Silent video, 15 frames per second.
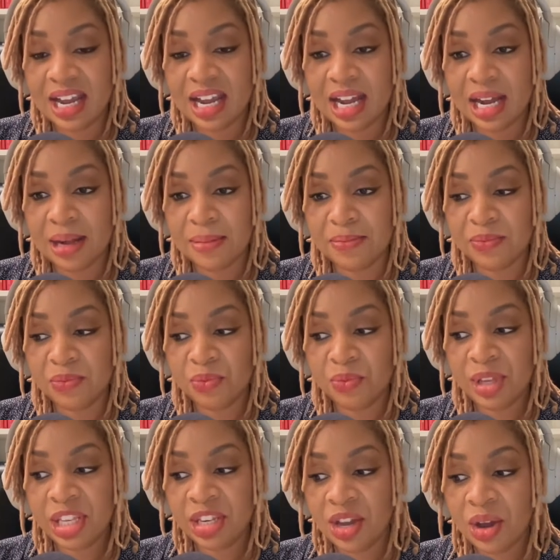Um,
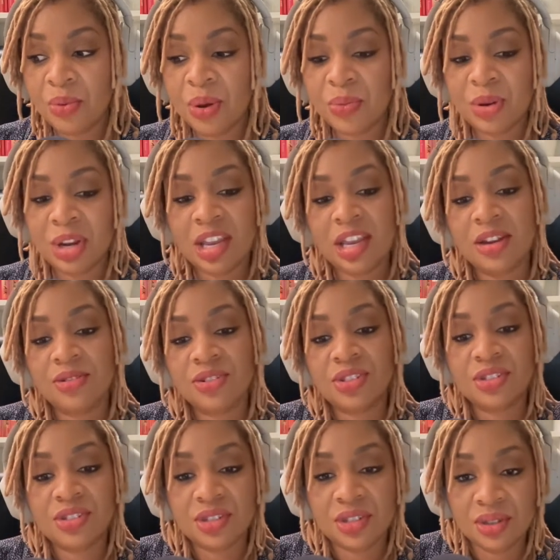we know what we're here
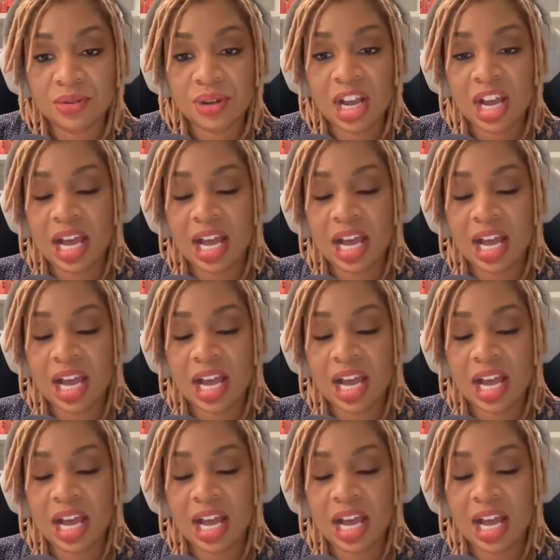to do.